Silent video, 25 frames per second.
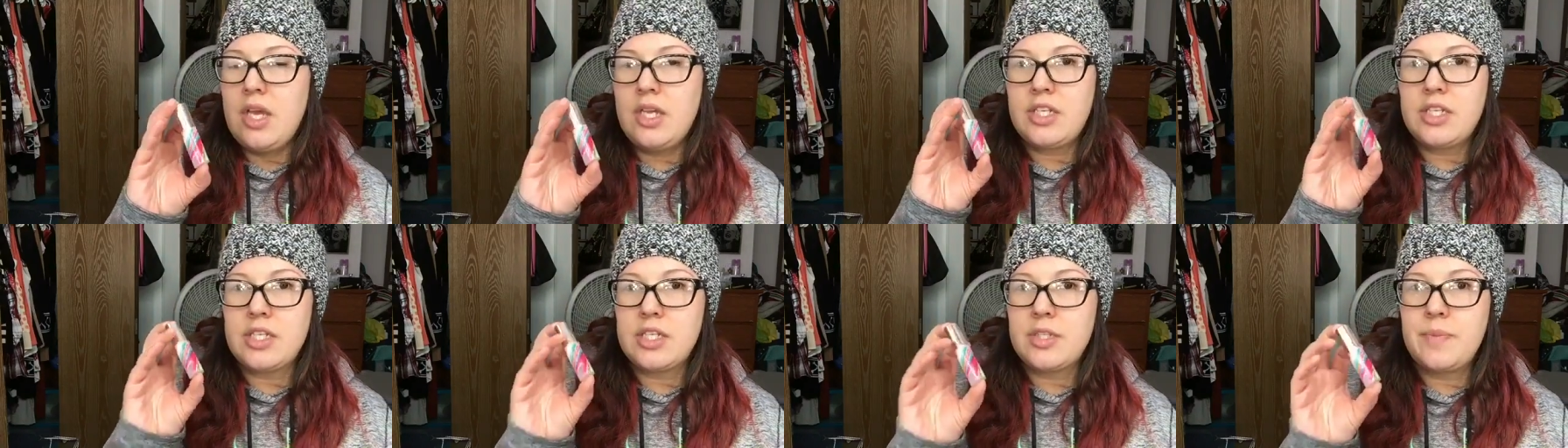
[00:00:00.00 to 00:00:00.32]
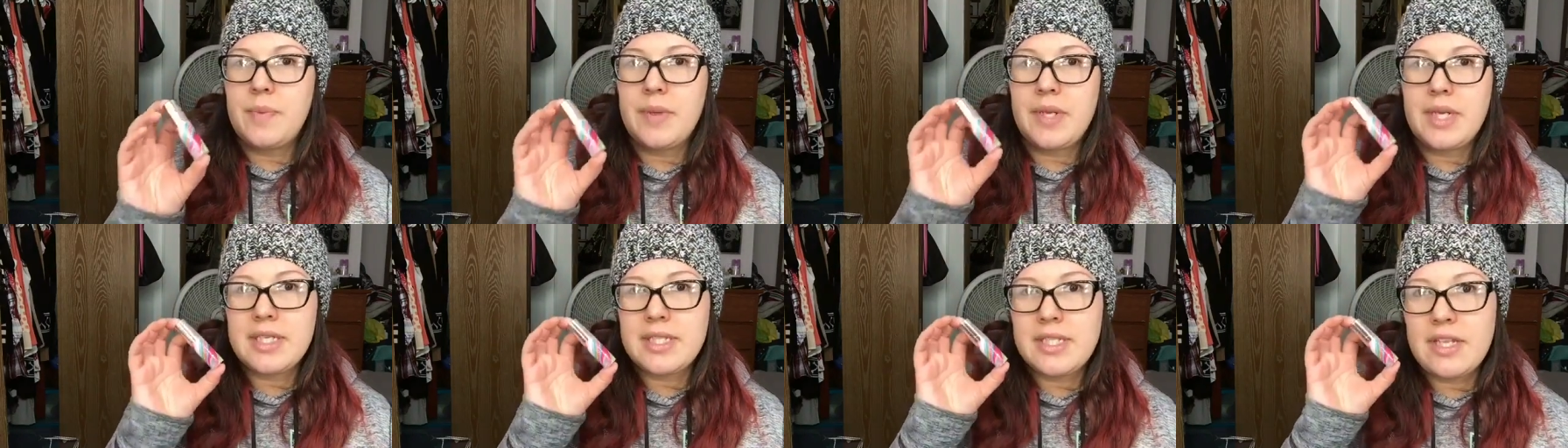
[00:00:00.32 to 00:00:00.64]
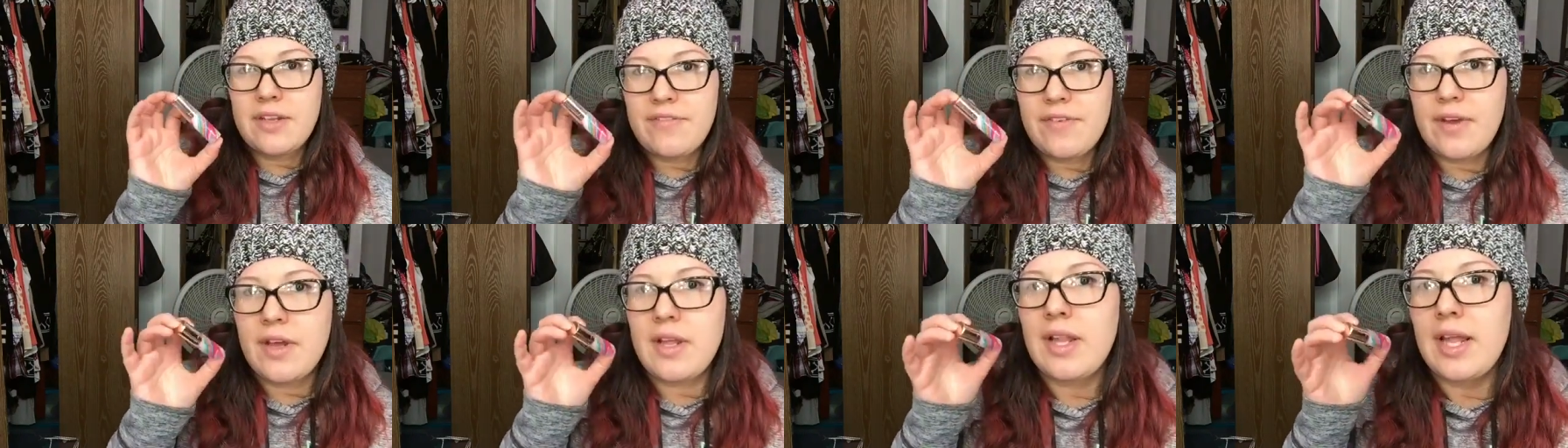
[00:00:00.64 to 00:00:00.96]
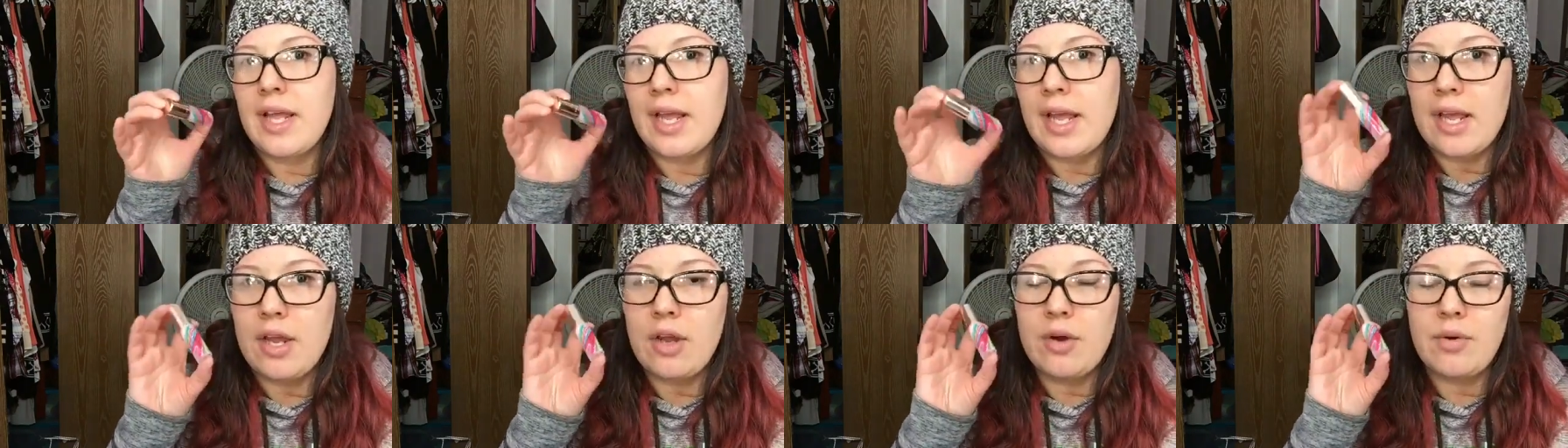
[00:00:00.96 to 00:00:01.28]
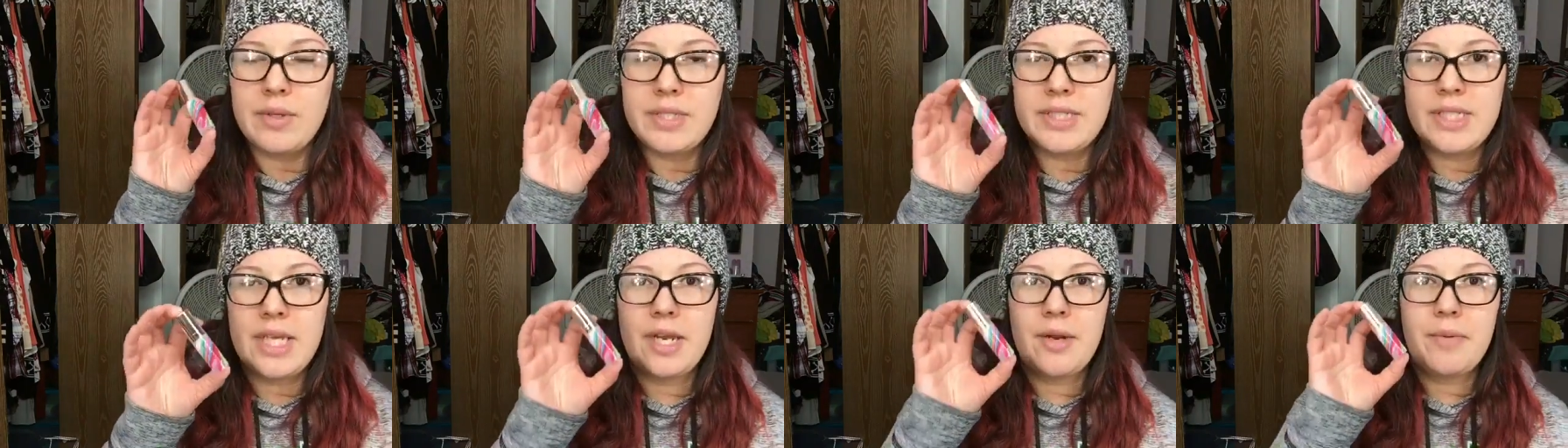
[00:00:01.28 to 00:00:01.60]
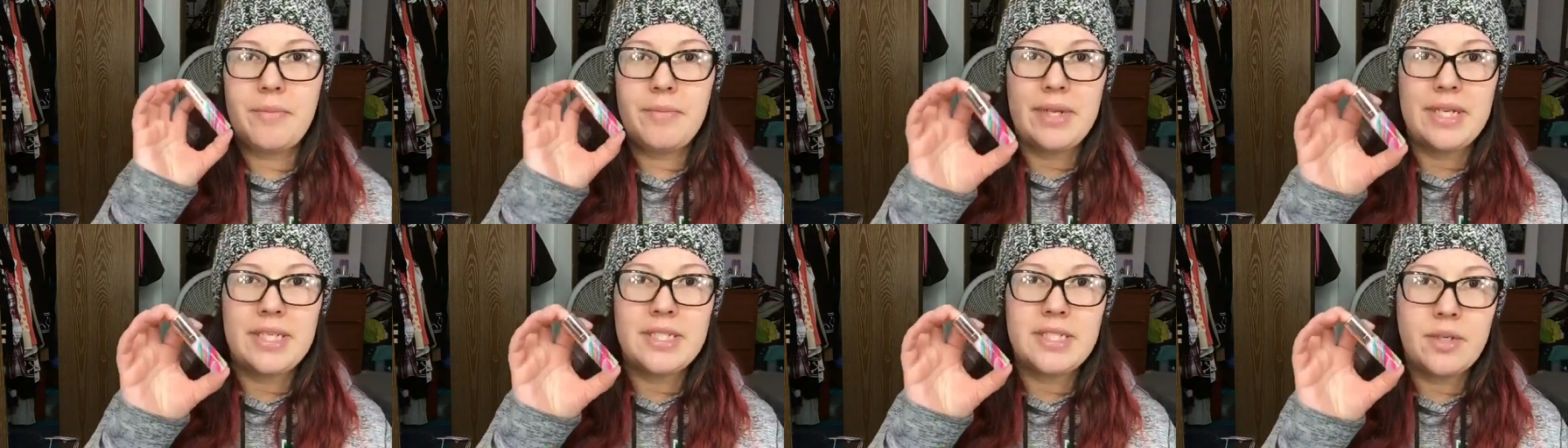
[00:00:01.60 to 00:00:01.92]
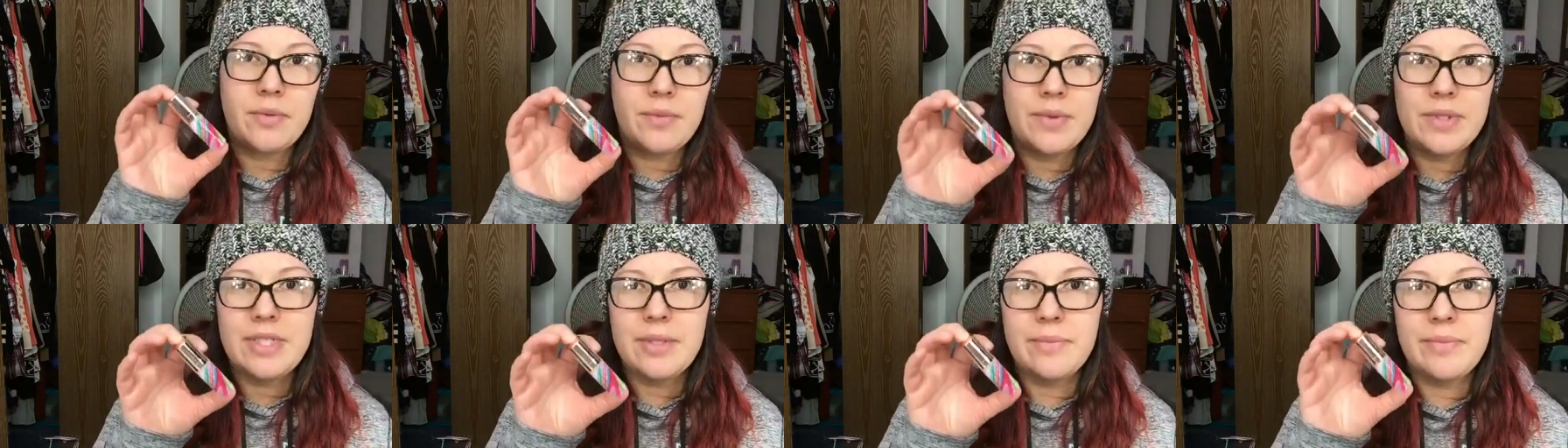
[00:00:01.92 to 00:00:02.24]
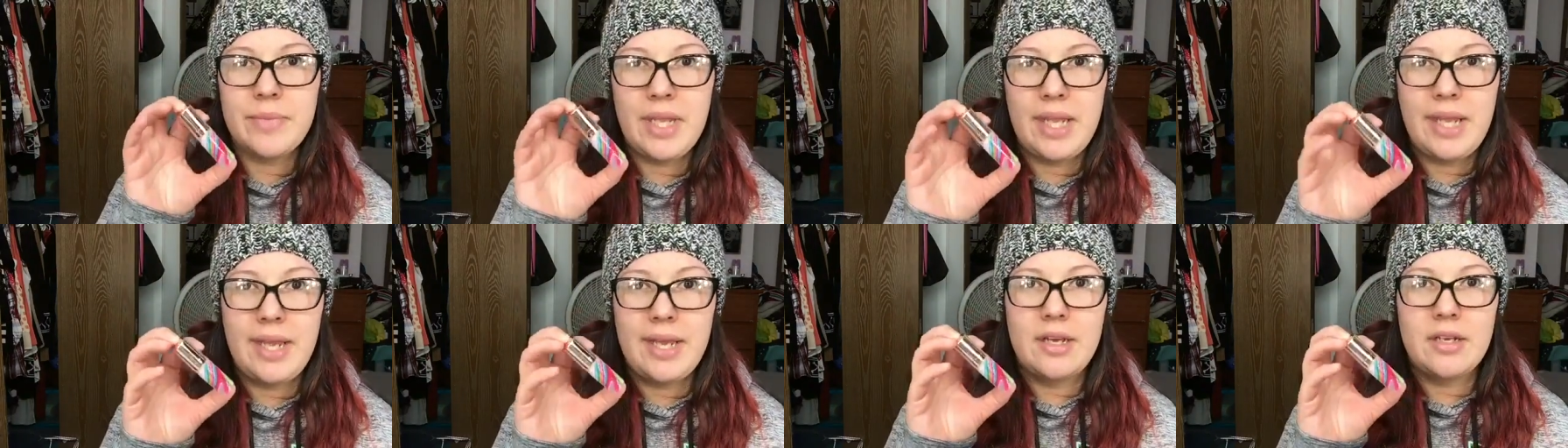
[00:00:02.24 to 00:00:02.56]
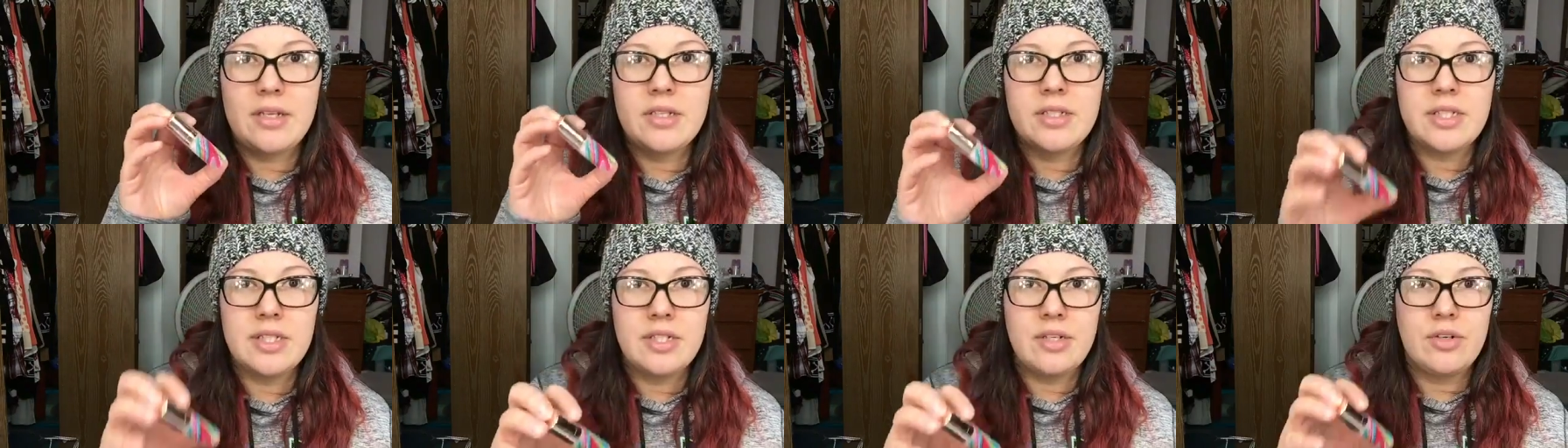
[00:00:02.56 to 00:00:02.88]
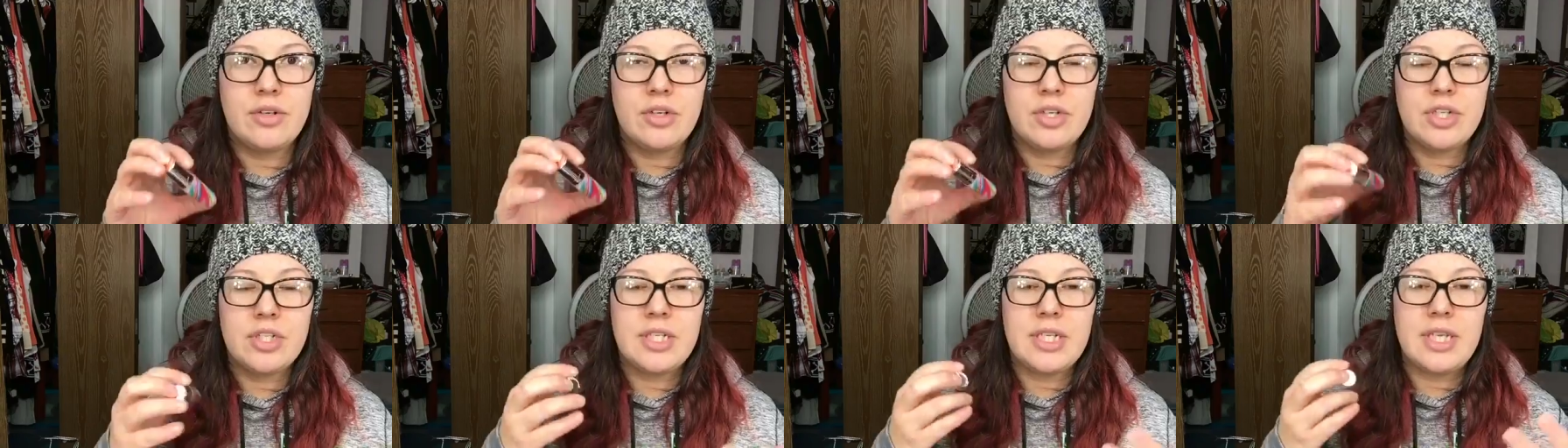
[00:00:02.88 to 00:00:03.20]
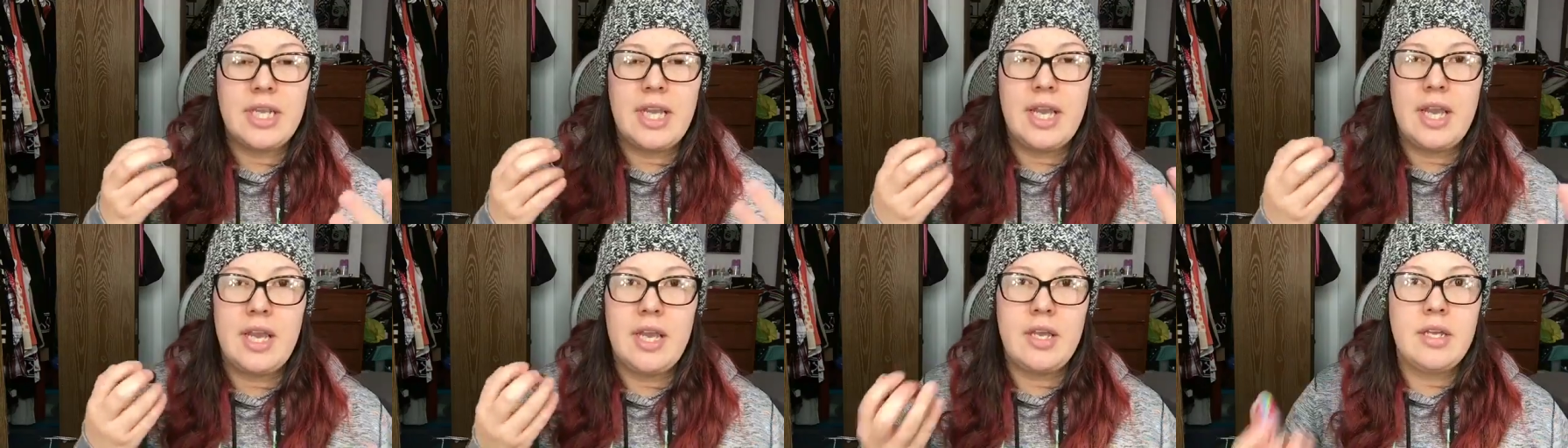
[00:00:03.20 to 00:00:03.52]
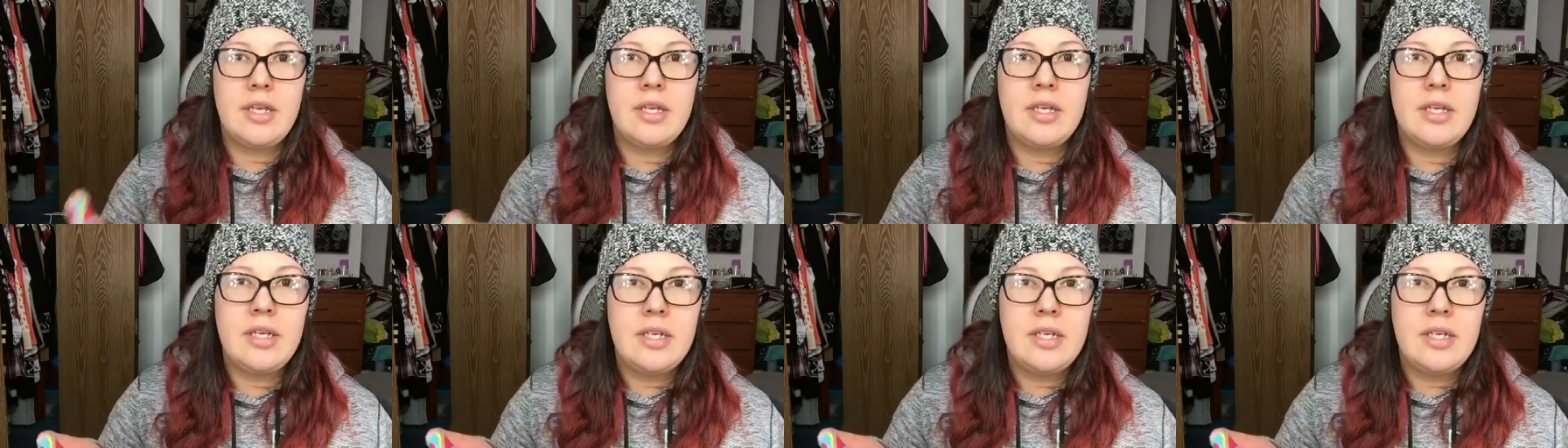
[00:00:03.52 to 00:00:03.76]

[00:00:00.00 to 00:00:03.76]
just because I felt like I always had to mix it with something else in order to get